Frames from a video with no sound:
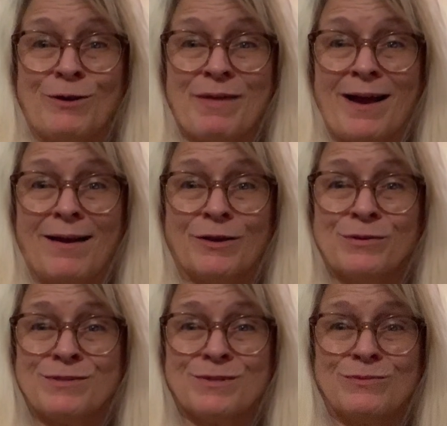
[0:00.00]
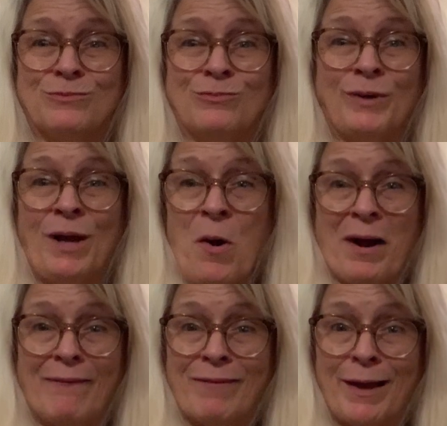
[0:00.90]
that because we all
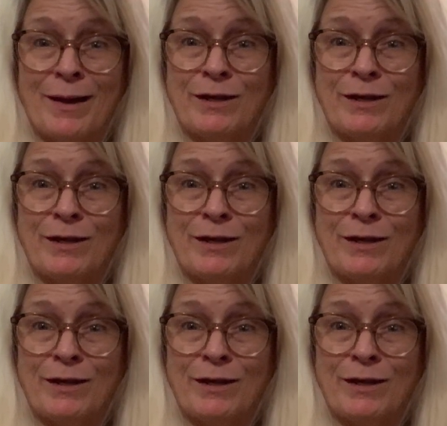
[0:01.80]
got that.